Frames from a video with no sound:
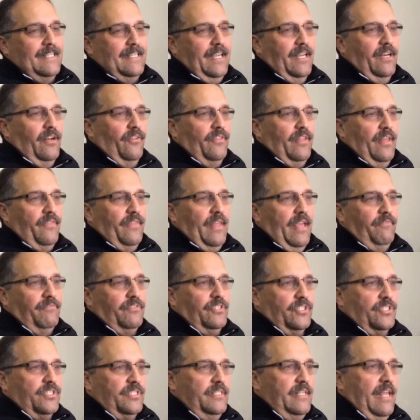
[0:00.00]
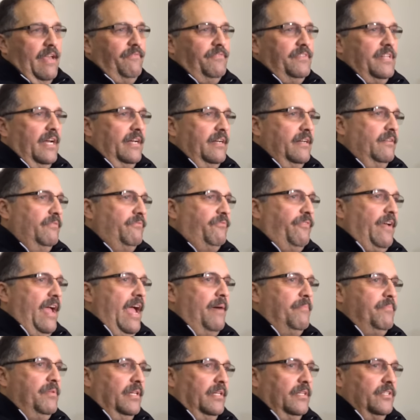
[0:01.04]
you know, they've just they've done a
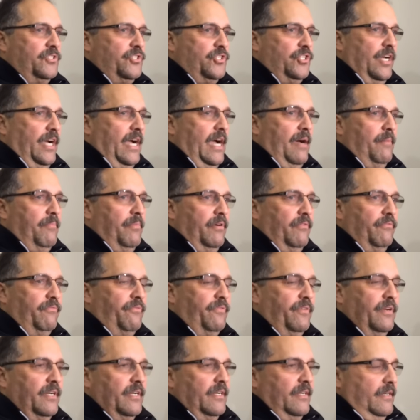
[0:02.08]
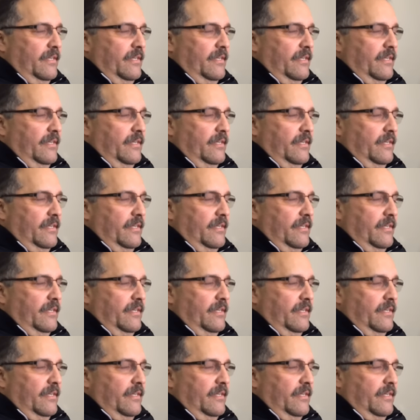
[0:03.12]
fabulous job of.